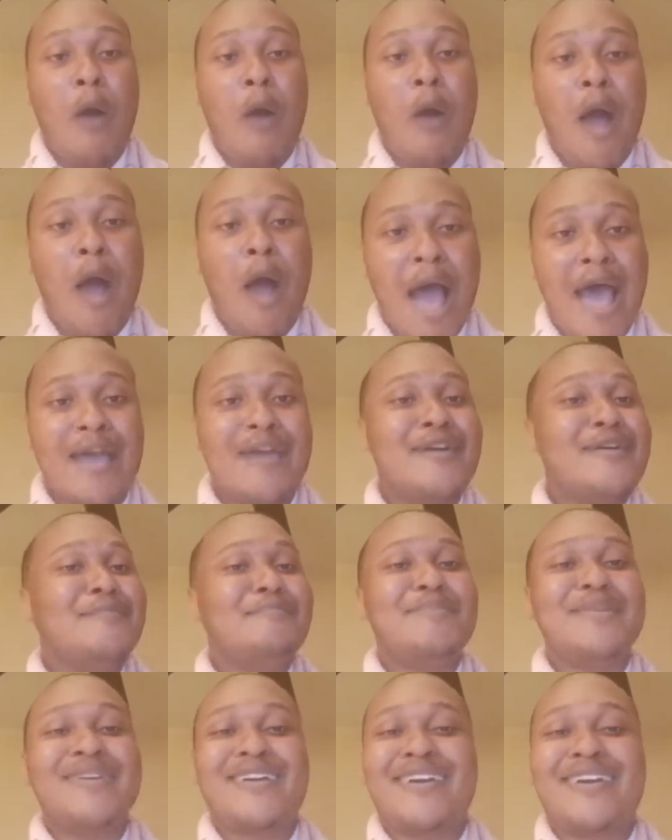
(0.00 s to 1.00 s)
Why?
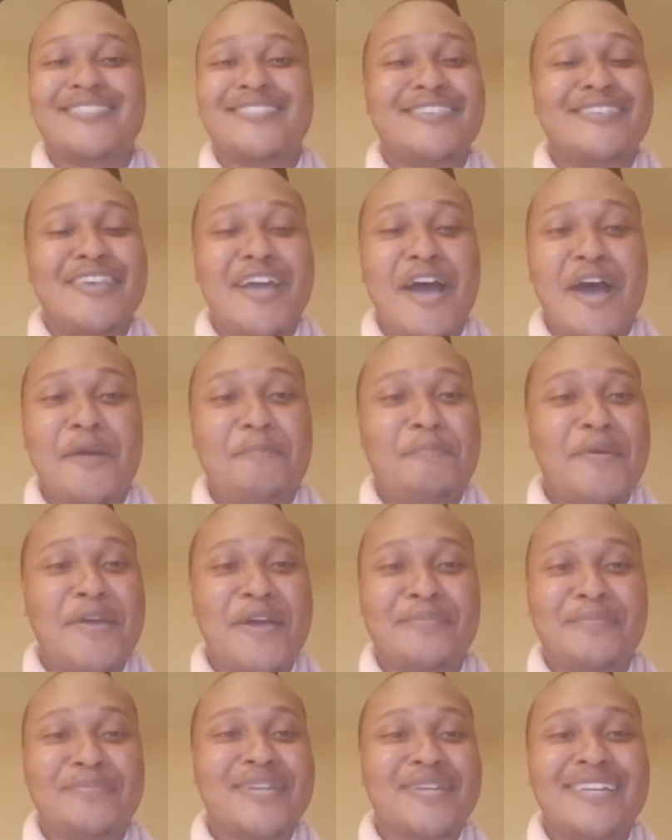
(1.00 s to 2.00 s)
Because a young
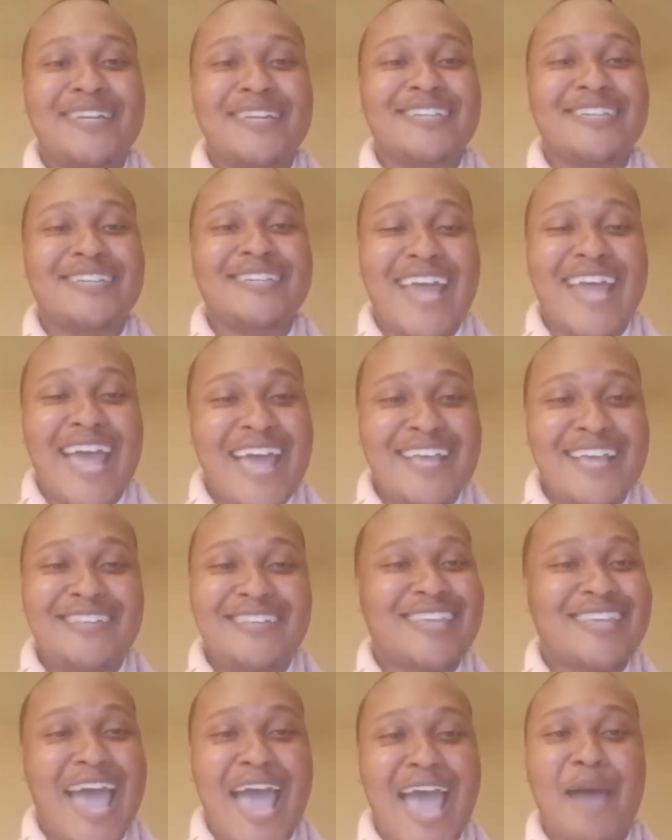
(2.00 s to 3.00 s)
pimp in
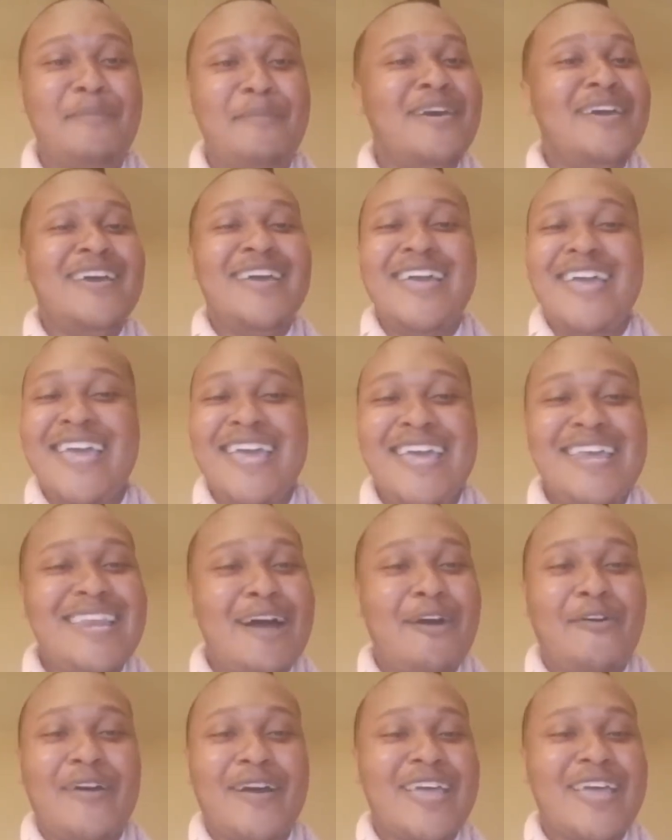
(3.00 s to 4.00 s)
today's time, he
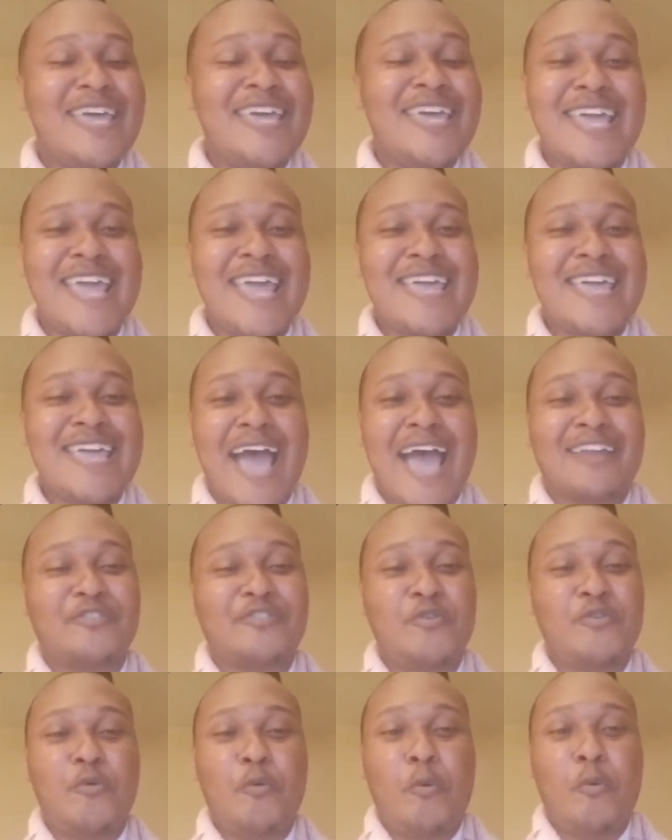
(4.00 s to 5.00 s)
got
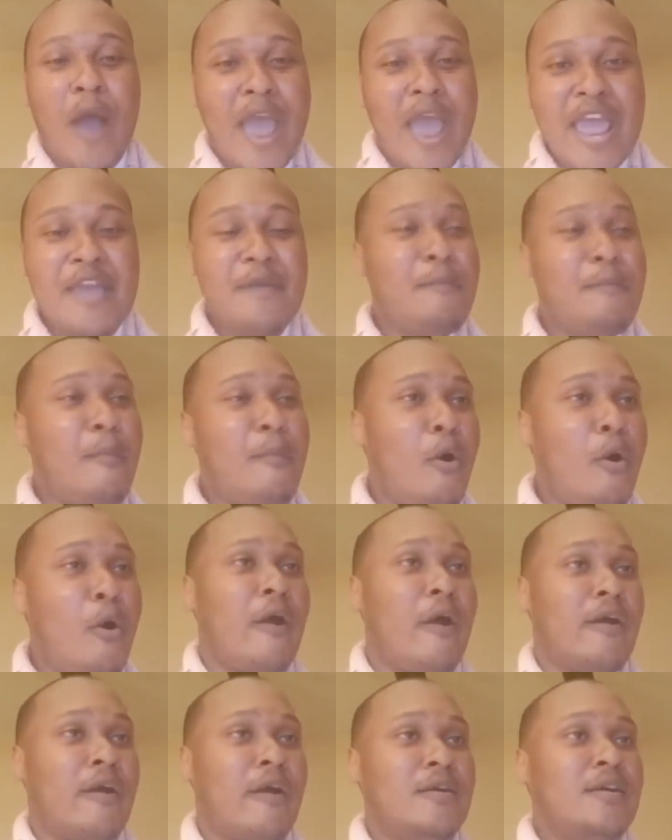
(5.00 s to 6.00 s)
to do way
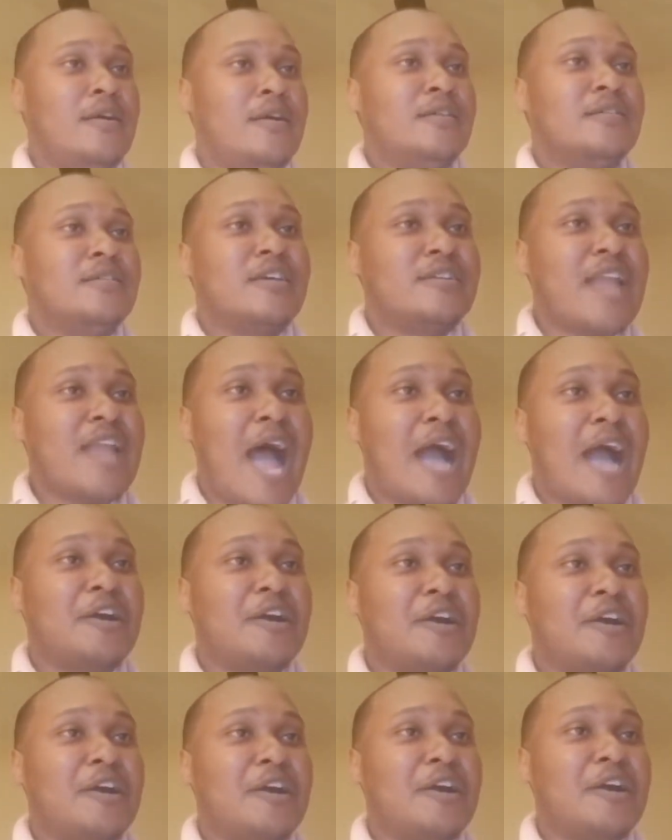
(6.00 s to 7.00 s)
more to
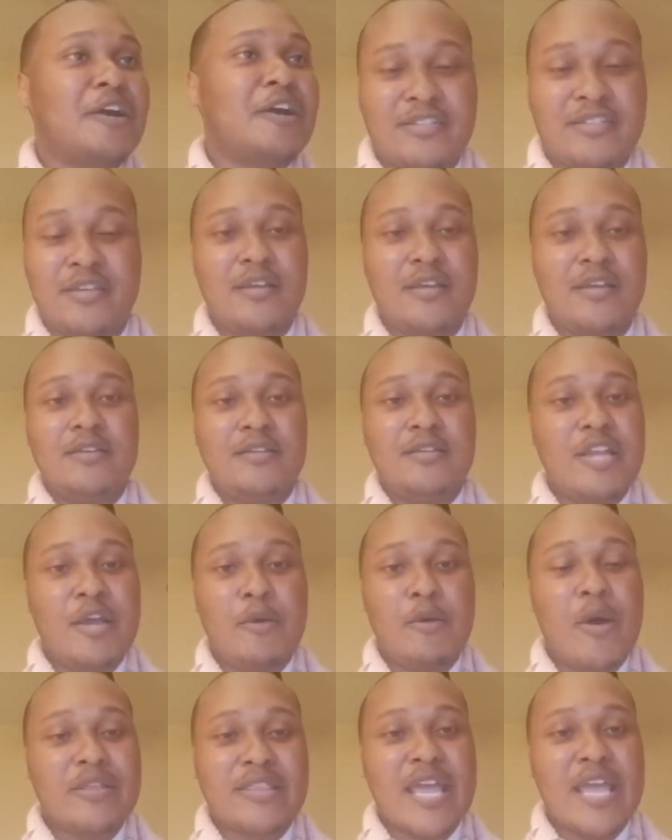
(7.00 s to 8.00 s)
knock a bitch
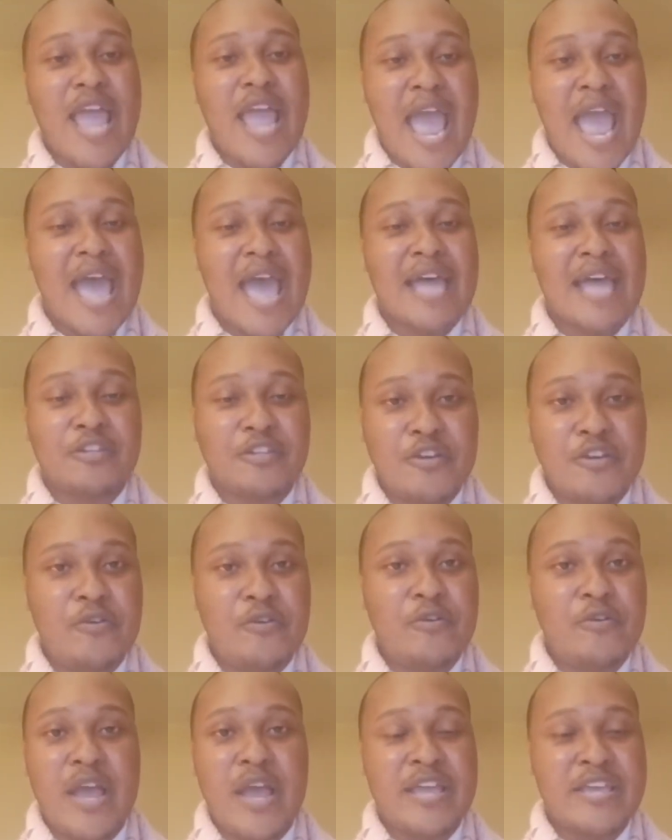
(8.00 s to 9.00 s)
than what they had to
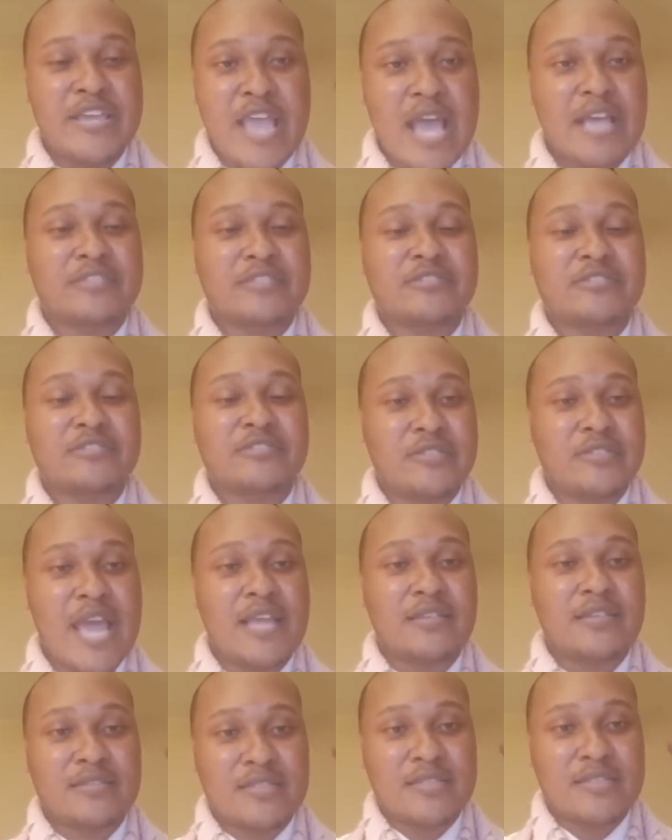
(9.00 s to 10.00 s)
do in
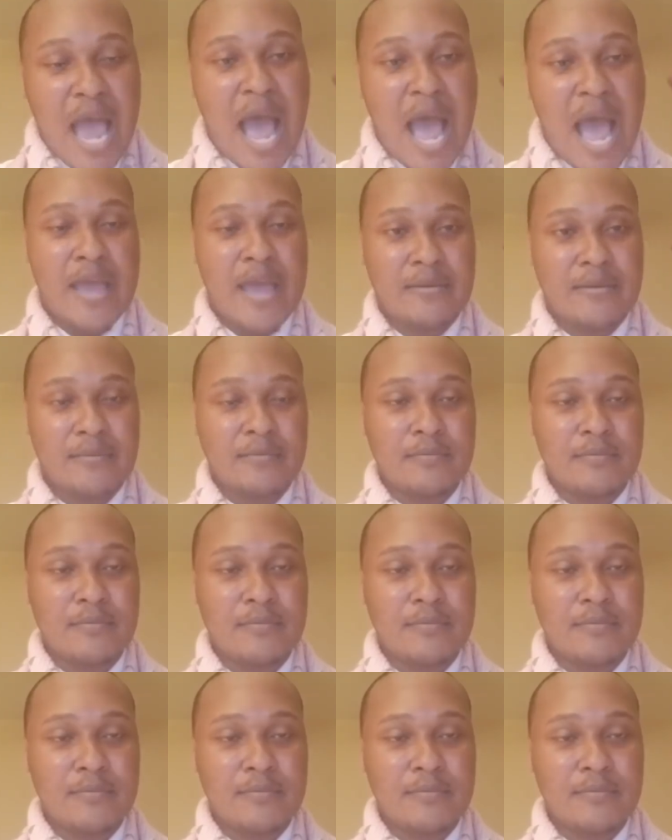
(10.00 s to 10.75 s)
yesterday's time.